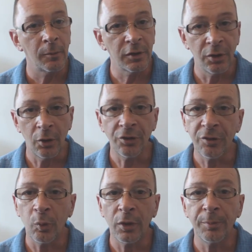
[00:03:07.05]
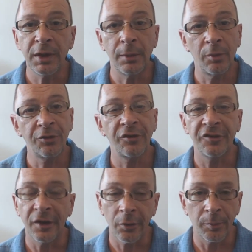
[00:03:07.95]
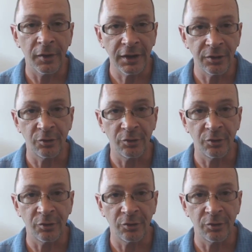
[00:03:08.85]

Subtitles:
but you also want to be able to celebrate